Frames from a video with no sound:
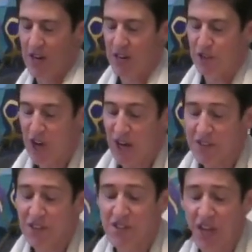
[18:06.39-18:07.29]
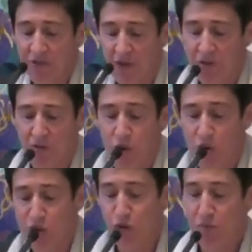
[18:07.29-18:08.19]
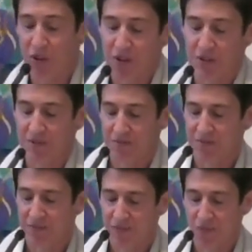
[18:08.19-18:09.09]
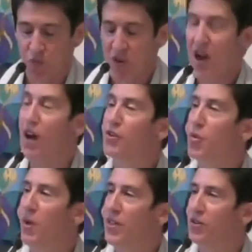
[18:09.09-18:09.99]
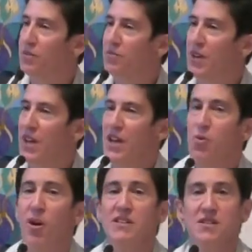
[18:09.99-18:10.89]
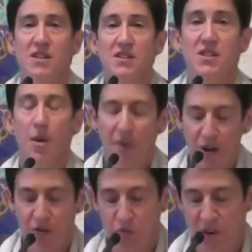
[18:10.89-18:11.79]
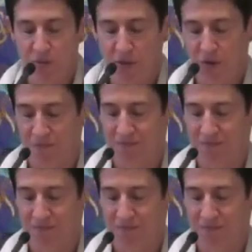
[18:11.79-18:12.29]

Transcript: In Jonathan Safran Foer's new book, We Are the Weather, he writes this about the rainbow.